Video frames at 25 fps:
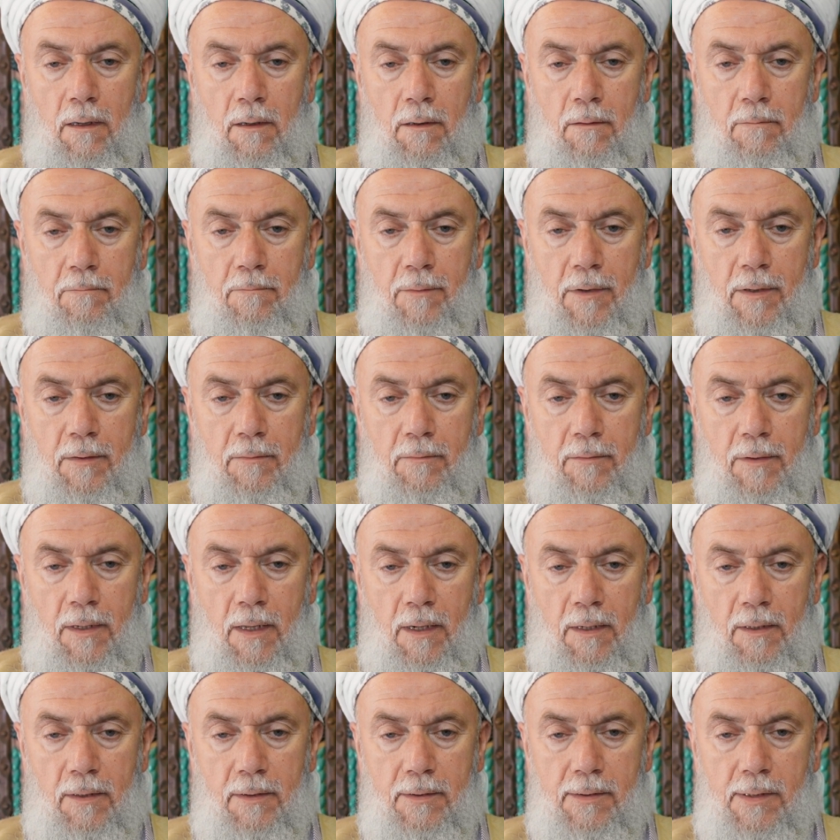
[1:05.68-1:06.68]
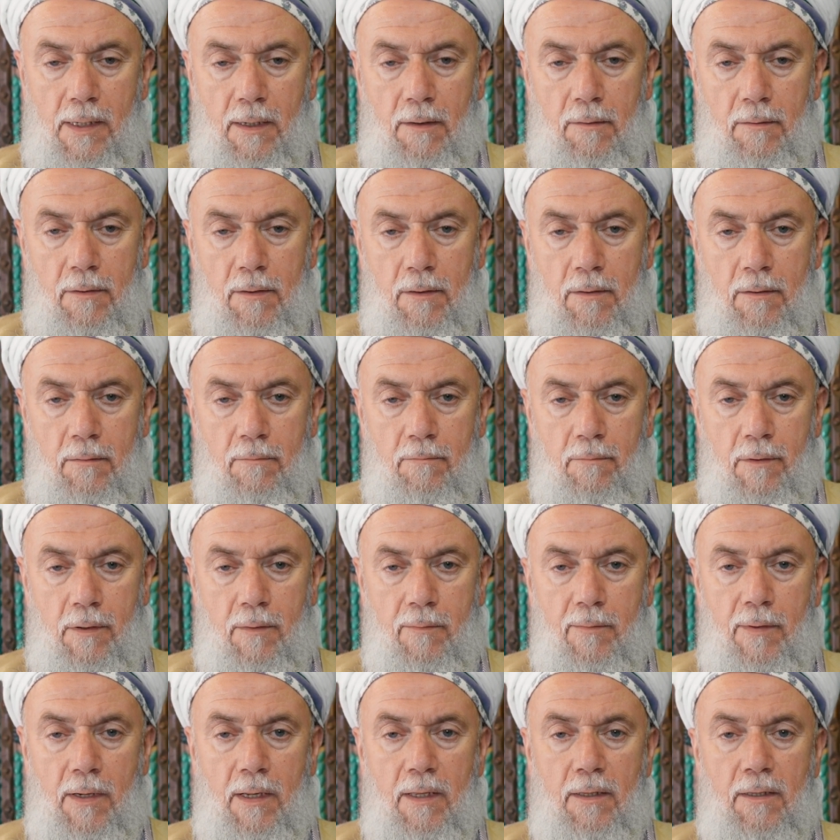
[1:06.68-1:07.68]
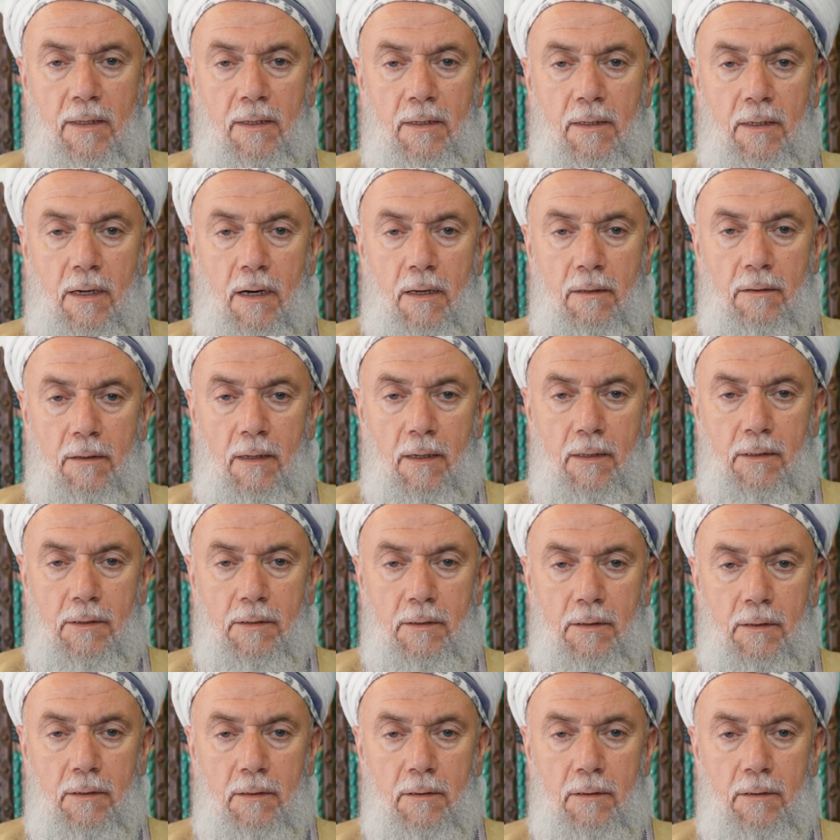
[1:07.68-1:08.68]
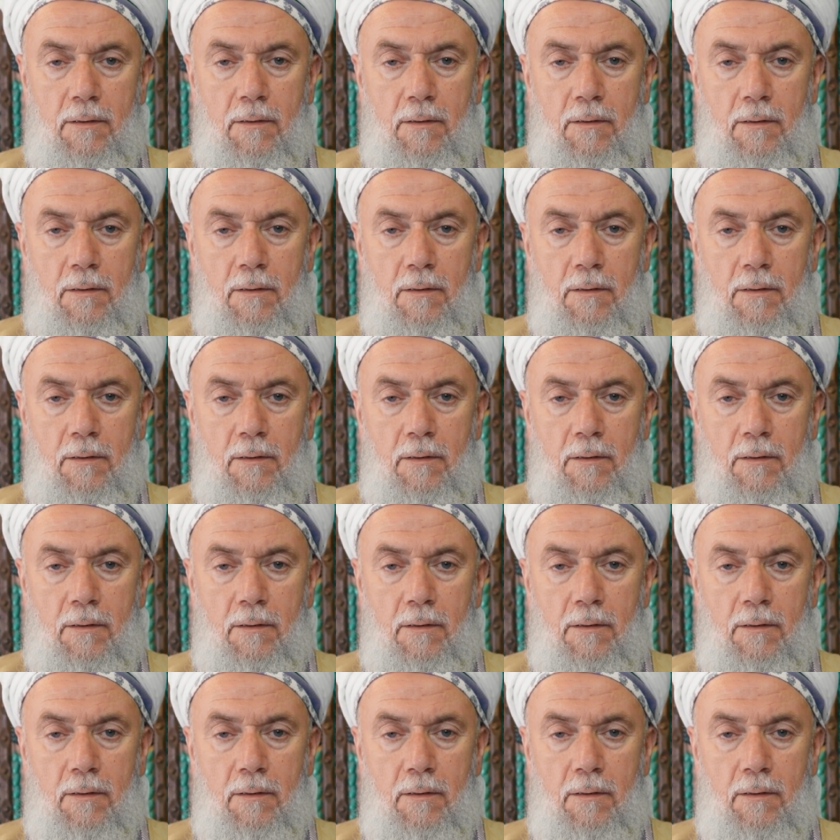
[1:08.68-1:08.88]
birbirlerini sevdi, birbirlerinden anlaştı.